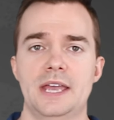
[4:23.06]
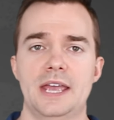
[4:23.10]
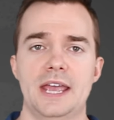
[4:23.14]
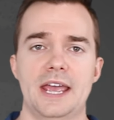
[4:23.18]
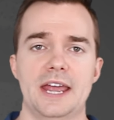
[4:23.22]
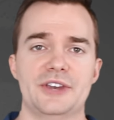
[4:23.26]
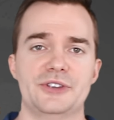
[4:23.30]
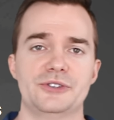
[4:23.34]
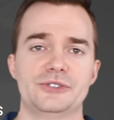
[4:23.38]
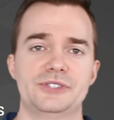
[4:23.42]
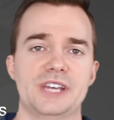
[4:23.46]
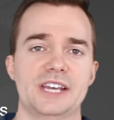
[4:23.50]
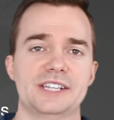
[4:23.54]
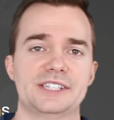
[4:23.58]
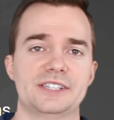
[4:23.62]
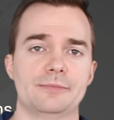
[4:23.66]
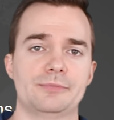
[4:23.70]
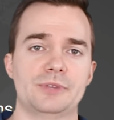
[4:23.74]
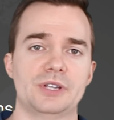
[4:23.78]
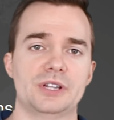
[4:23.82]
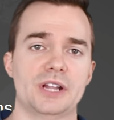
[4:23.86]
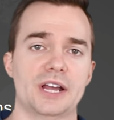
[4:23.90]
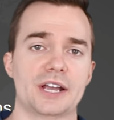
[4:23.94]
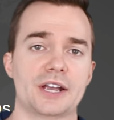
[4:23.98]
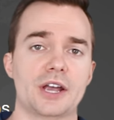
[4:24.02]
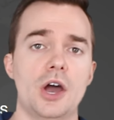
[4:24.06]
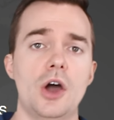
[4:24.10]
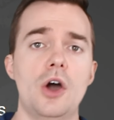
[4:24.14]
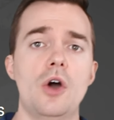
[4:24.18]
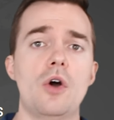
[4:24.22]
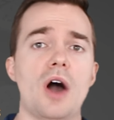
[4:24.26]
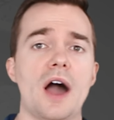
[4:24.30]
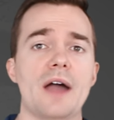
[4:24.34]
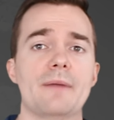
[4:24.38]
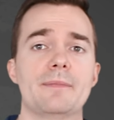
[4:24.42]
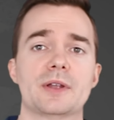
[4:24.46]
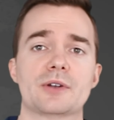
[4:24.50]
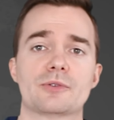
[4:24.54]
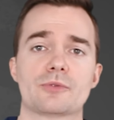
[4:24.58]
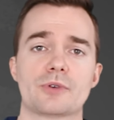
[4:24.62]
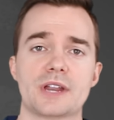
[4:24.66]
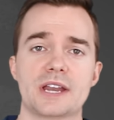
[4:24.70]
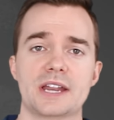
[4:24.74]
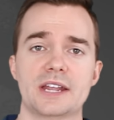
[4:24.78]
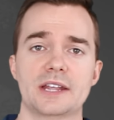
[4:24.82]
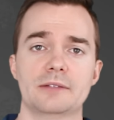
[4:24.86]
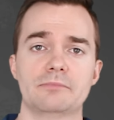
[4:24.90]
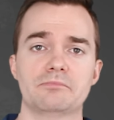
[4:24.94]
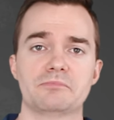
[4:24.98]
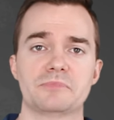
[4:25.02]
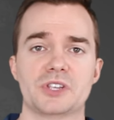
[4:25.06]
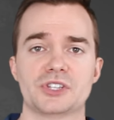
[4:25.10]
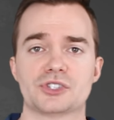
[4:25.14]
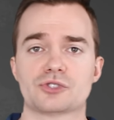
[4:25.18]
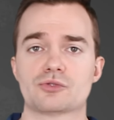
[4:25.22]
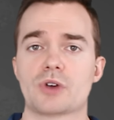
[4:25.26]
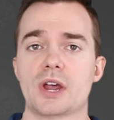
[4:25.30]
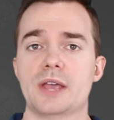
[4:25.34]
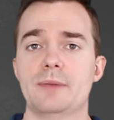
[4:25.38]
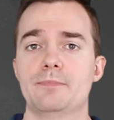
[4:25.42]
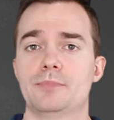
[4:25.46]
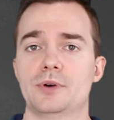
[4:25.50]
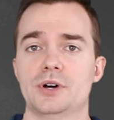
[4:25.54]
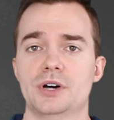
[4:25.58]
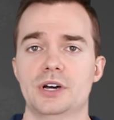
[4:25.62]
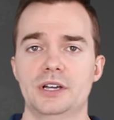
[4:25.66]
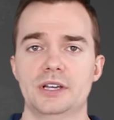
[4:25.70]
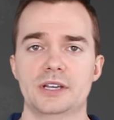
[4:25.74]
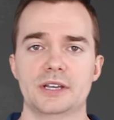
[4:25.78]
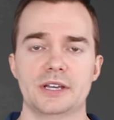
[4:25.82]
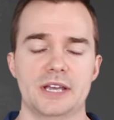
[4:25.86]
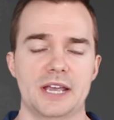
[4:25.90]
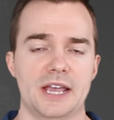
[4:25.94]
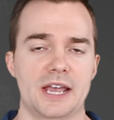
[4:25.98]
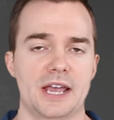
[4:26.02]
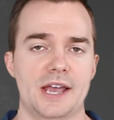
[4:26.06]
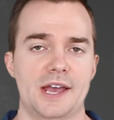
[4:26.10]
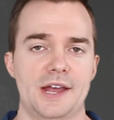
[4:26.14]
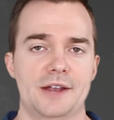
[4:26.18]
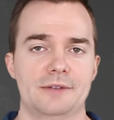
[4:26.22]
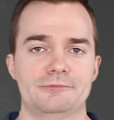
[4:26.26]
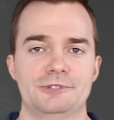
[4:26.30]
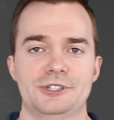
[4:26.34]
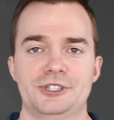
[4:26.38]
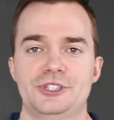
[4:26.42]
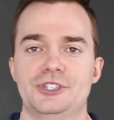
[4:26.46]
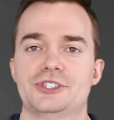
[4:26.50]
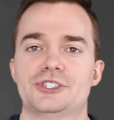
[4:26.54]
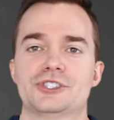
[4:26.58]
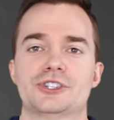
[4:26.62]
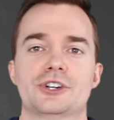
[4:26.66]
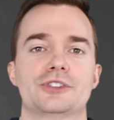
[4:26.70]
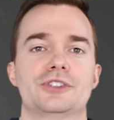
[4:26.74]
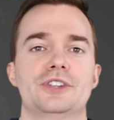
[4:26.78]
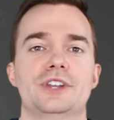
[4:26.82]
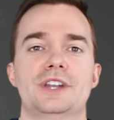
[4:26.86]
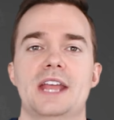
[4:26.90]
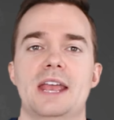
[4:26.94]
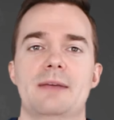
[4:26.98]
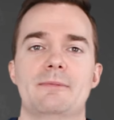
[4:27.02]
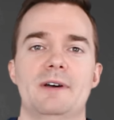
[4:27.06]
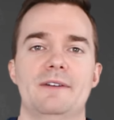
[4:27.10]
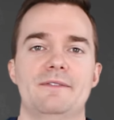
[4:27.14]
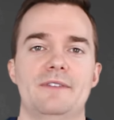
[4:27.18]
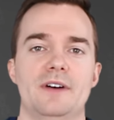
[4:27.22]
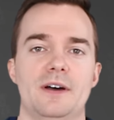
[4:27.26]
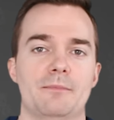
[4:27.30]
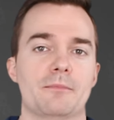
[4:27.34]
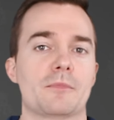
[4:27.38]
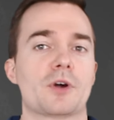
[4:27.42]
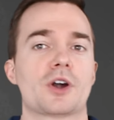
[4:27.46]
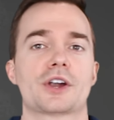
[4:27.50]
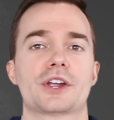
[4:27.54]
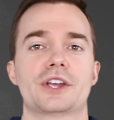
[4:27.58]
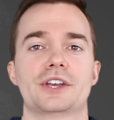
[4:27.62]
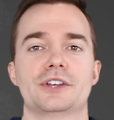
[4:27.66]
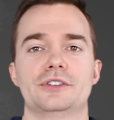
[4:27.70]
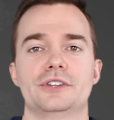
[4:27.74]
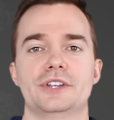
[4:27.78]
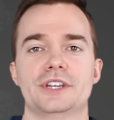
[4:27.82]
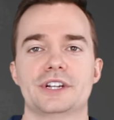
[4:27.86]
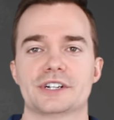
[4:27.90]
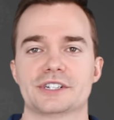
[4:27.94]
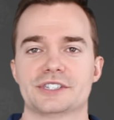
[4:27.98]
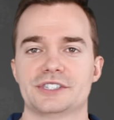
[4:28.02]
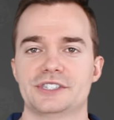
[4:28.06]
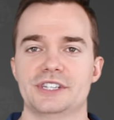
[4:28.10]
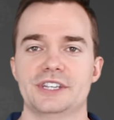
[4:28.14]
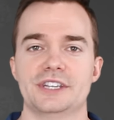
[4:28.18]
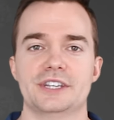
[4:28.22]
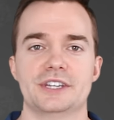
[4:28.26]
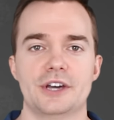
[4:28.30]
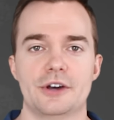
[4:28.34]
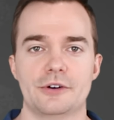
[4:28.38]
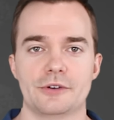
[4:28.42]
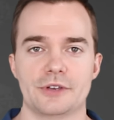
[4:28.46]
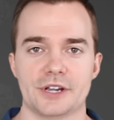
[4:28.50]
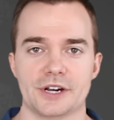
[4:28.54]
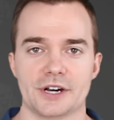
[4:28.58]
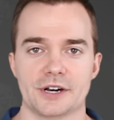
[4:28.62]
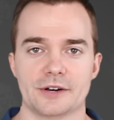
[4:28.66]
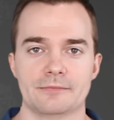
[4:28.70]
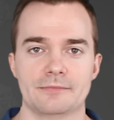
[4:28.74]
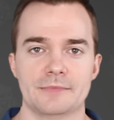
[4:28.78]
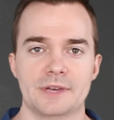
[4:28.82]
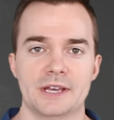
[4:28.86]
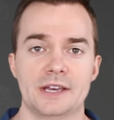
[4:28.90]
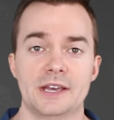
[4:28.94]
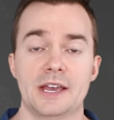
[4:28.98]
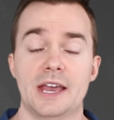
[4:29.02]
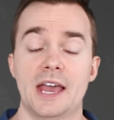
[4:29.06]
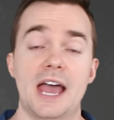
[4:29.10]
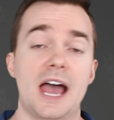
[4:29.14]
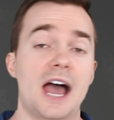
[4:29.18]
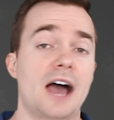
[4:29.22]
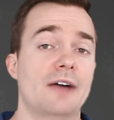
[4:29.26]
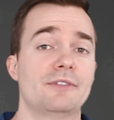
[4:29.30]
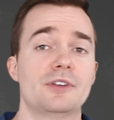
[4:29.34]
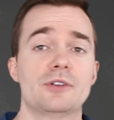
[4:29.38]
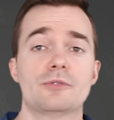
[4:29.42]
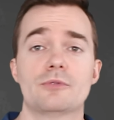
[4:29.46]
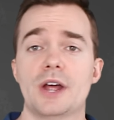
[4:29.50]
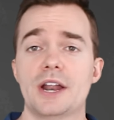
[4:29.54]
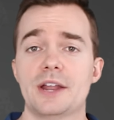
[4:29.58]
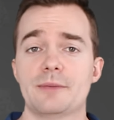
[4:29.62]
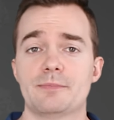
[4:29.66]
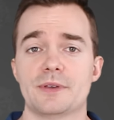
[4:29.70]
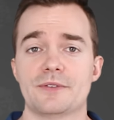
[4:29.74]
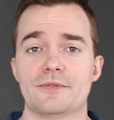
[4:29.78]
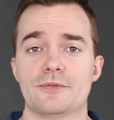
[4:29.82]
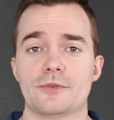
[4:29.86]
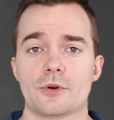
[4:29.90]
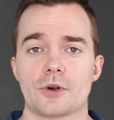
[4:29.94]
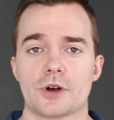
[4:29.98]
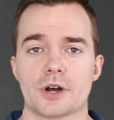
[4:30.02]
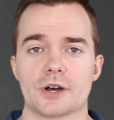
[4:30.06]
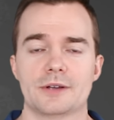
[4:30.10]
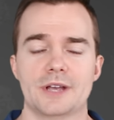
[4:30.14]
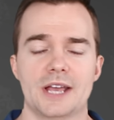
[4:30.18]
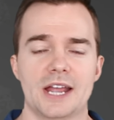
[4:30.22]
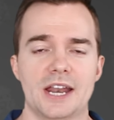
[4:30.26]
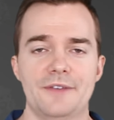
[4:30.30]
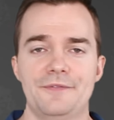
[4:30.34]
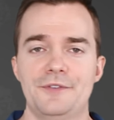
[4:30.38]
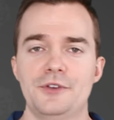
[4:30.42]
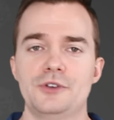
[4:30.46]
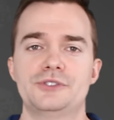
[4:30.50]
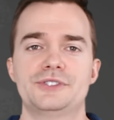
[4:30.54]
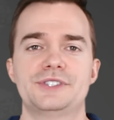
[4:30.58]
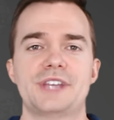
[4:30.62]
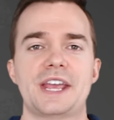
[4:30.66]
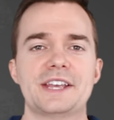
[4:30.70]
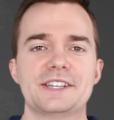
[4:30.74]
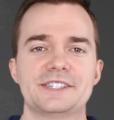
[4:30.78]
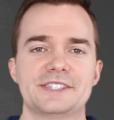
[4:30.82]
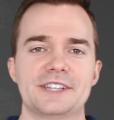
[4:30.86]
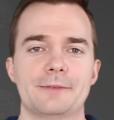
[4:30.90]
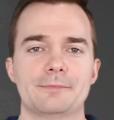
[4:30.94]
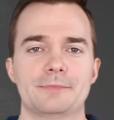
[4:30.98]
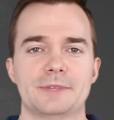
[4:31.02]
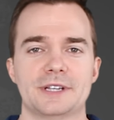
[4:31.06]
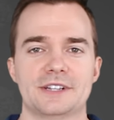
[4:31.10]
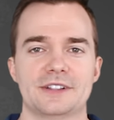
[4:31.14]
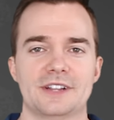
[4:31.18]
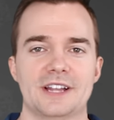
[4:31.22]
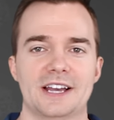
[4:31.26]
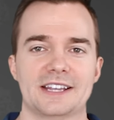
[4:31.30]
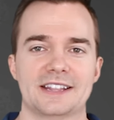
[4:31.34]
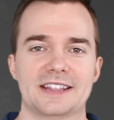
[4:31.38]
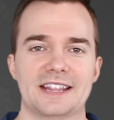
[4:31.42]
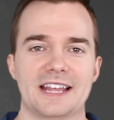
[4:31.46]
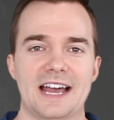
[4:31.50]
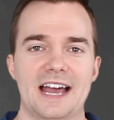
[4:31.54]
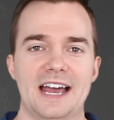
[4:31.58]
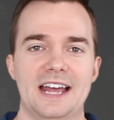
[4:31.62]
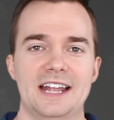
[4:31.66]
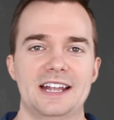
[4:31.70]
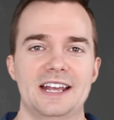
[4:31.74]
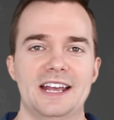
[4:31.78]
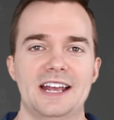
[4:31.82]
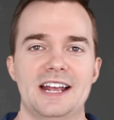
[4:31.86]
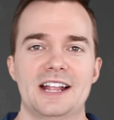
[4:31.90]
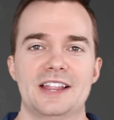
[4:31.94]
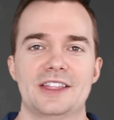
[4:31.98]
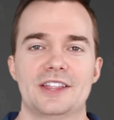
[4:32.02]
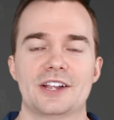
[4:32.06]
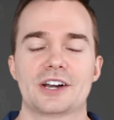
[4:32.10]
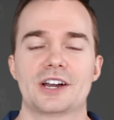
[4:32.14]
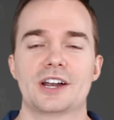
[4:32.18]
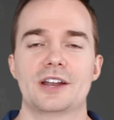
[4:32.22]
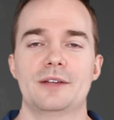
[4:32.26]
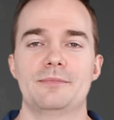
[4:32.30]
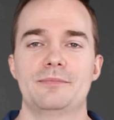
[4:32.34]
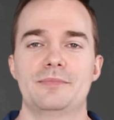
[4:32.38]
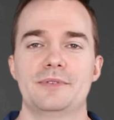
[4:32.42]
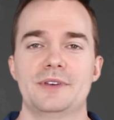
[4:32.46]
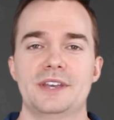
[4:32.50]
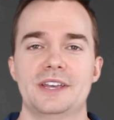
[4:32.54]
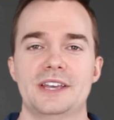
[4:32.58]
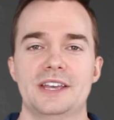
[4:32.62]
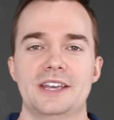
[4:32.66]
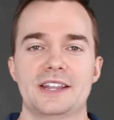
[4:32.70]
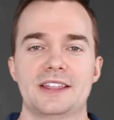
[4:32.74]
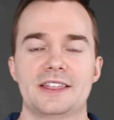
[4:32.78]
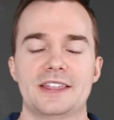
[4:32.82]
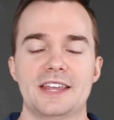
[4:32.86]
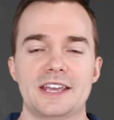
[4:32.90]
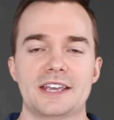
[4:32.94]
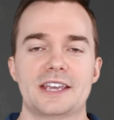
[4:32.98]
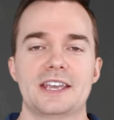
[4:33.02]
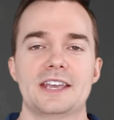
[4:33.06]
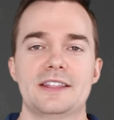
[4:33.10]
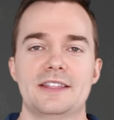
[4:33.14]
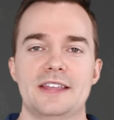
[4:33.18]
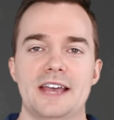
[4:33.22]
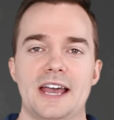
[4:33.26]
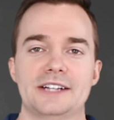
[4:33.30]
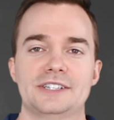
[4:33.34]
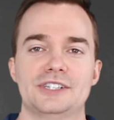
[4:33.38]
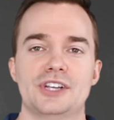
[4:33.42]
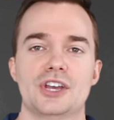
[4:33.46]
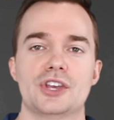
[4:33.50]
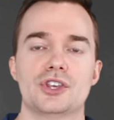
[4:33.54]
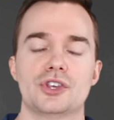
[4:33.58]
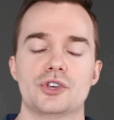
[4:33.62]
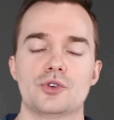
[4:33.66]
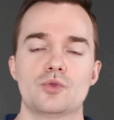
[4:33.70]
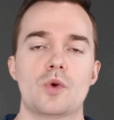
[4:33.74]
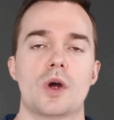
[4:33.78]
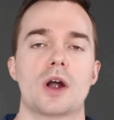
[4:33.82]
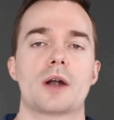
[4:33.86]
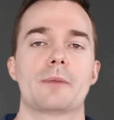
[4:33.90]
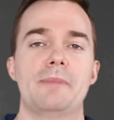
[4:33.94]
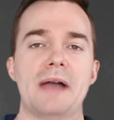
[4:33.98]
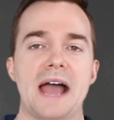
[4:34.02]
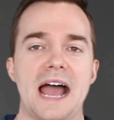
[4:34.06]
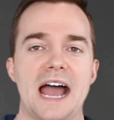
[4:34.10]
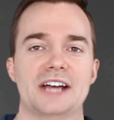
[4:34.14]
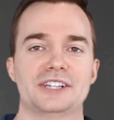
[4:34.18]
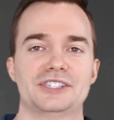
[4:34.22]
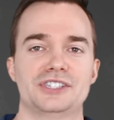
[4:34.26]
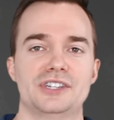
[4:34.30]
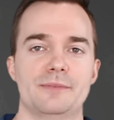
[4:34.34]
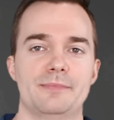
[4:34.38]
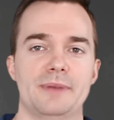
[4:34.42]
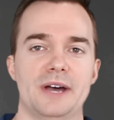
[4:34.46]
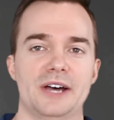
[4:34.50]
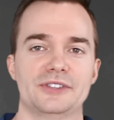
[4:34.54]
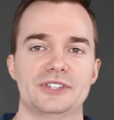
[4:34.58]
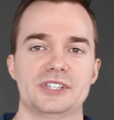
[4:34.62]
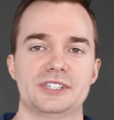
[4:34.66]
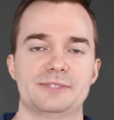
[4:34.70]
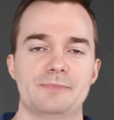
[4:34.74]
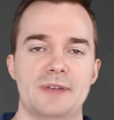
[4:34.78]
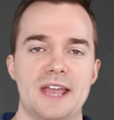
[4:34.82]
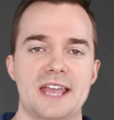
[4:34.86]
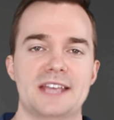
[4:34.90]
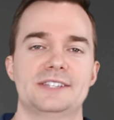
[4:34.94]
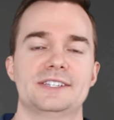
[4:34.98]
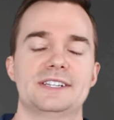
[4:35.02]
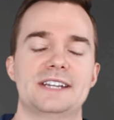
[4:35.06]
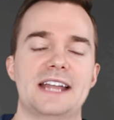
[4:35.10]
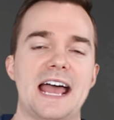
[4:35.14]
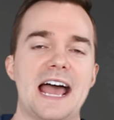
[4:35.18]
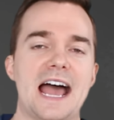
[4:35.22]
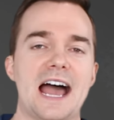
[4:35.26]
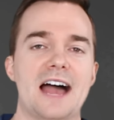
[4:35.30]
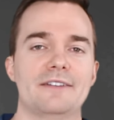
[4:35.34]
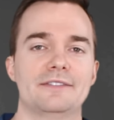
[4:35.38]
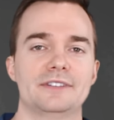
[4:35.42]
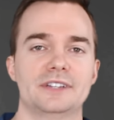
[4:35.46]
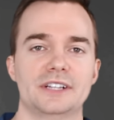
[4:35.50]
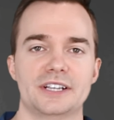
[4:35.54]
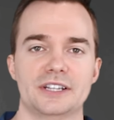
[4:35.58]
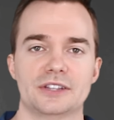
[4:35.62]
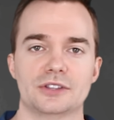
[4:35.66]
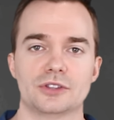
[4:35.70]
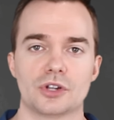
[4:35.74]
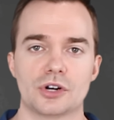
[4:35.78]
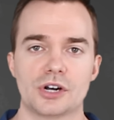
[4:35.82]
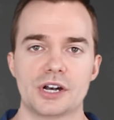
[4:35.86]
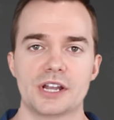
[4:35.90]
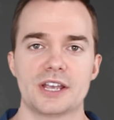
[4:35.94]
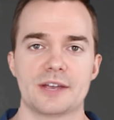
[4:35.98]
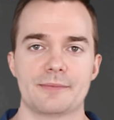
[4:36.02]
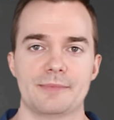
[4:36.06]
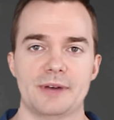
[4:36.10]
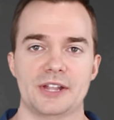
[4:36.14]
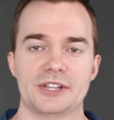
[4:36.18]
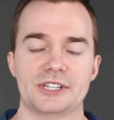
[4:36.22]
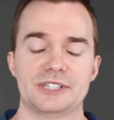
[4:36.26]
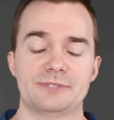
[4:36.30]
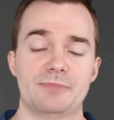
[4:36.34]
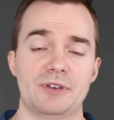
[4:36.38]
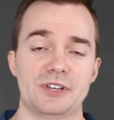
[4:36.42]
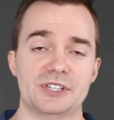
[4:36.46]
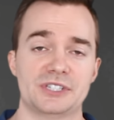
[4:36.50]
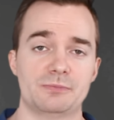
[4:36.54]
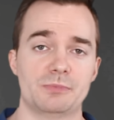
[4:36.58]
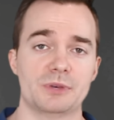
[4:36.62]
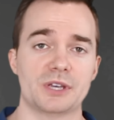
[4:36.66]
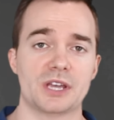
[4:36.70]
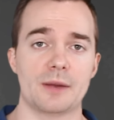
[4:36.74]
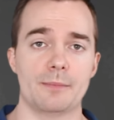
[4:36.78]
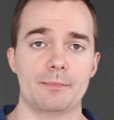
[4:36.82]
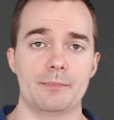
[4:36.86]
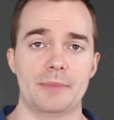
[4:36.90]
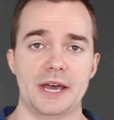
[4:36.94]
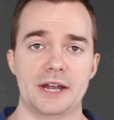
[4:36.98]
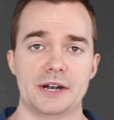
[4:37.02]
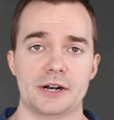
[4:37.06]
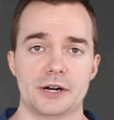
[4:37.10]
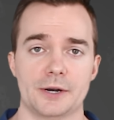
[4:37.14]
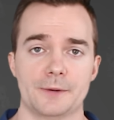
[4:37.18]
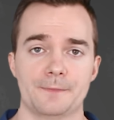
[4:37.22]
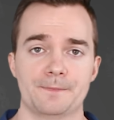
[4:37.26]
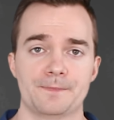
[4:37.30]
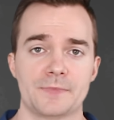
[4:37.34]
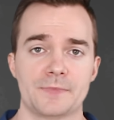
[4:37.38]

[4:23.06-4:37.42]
And you say something like, oh, I've been reading this great book, and just insert the name of a marketing leader CEO here. Have you read it before? And if you say something like that, they're going to be thinking that you are passionate about the space and avidly learning about the space to become better.